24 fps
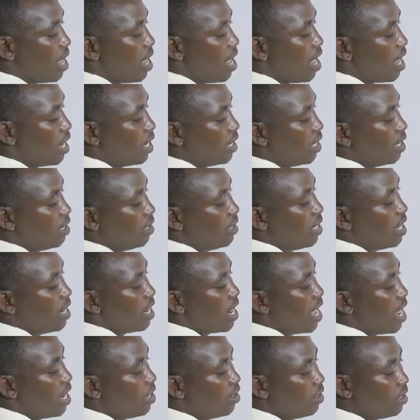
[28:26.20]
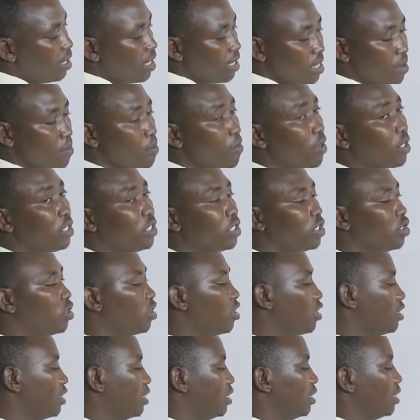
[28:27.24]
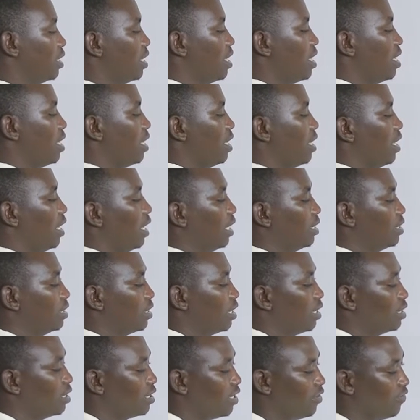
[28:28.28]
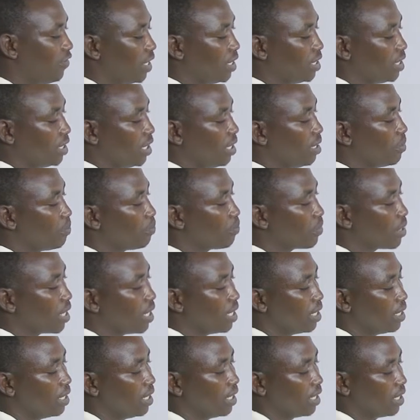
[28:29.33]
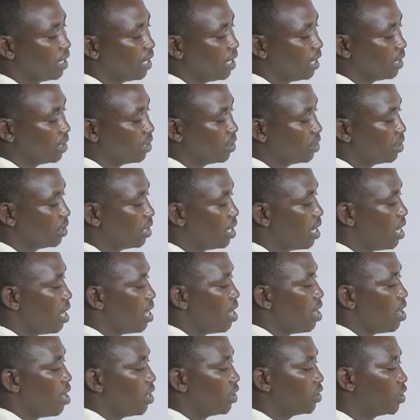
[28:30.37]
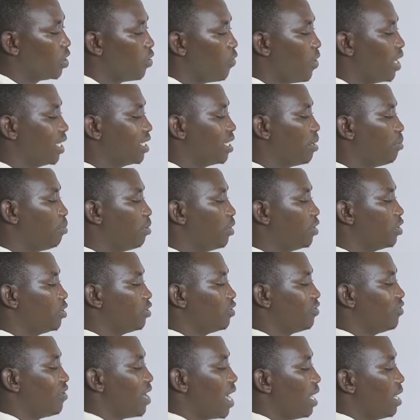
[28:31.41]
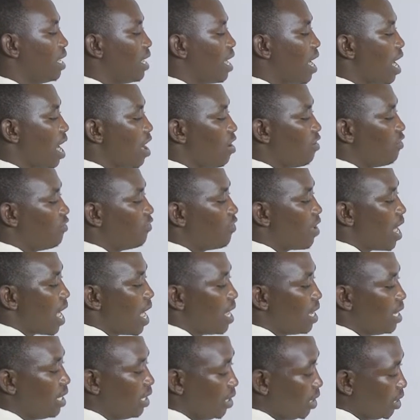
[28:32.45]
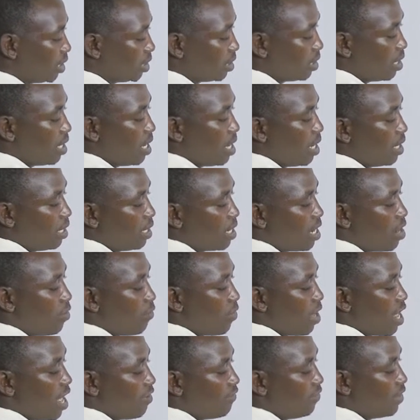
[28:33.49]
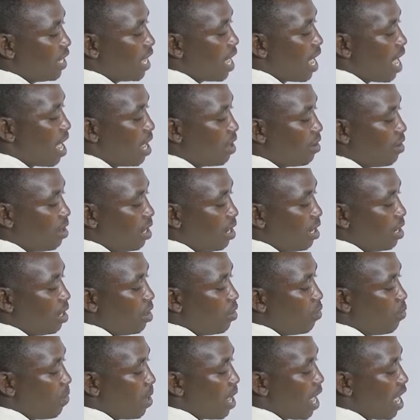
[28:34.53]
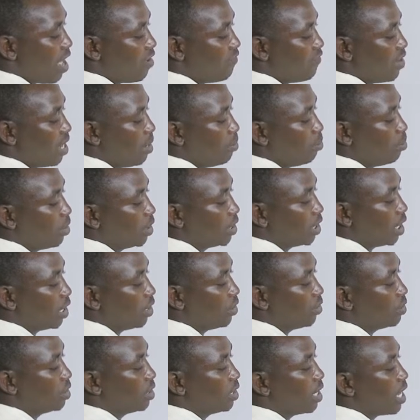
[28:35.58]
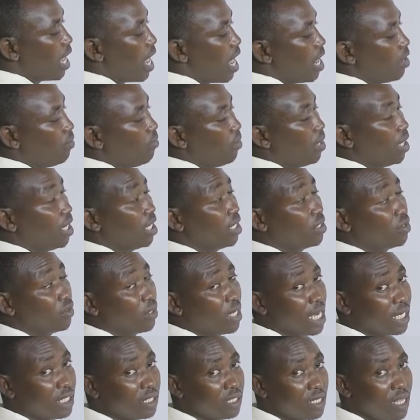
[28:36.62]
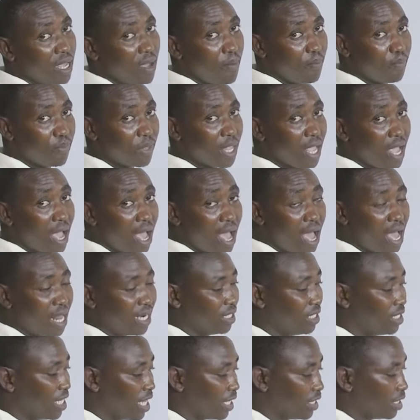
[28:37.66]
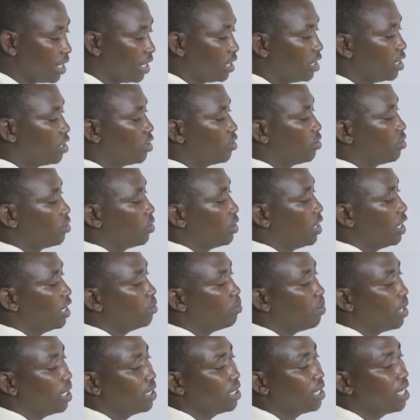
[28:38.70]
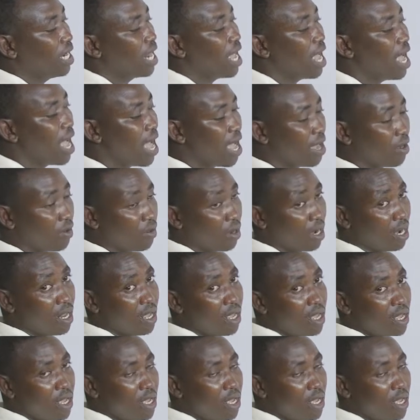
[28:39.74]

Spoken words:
and the line the boat chose is 70 degrees. So we are supposed to find how far east. Now we have the angle, we have a hypotenuse, and we need to get the adjacent to this particular angle.